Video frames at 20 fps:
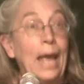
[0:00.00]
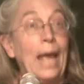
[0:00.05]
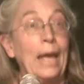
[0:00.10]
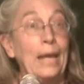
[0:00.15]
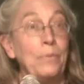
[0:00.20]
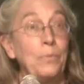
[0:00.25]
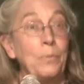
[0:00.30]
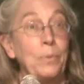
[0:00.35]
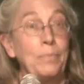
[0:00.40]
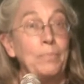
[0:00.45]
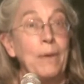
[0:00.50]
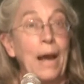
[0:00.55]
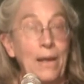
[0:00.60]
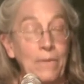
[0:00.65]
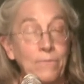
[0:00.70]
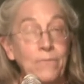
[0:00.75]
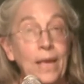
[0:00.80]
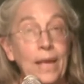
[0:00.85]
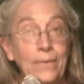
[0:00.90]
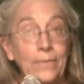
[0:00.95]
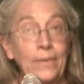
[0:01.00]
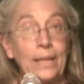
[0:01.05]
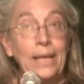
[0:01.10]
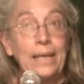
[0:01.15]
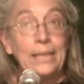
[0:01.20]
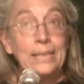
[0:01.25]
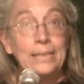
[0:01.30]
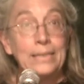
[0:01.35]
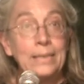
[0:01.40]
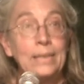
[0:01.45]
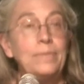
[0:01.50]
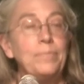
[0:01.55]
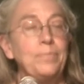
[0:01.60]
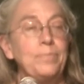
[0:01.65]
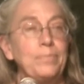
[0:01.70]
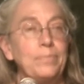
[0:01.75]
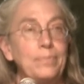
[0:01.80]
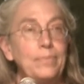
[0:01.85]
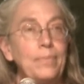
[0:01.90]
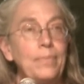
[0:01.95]
and my faith is
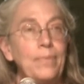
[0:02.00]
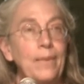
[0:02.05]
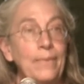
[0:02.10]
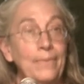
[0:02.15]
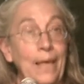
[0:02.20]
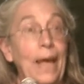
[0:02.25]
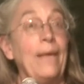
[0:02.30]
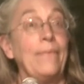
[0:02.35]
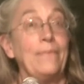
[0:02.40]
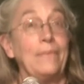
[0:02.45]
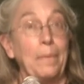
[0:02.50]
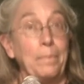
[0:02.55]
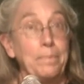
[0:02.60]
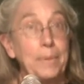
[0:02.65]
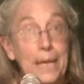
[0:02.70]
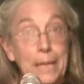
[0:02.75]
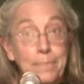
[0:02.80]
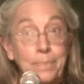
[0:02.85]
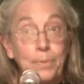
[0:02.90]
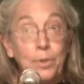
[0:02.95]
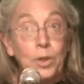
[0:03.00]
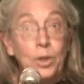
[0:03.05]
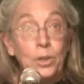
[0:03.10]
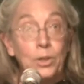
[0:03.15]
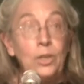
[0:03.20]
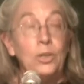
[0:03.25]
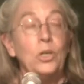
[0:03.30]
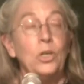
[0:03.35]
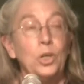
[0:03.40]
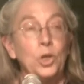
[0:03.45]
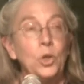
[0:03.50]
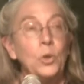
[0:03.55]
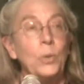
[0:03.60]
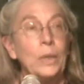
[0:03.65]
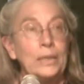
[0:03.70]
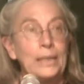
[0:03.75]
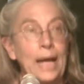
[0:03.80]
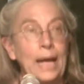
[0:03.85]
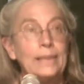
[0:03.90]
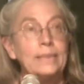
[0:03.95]
that the people who
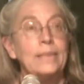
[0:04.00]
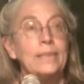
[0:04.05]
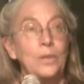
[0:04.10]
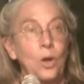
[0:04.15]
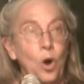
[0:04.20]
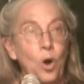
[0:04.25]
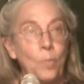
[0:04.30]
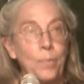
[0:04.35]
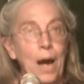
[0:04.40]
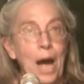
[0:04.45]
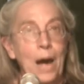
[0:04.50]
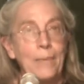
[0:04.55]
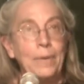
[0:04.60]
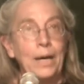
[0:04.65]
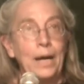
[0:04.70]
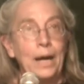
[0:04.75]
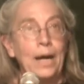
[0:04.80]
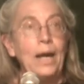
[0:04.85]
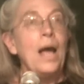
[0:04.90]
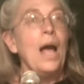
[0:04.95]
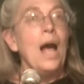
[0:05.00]
elected Obama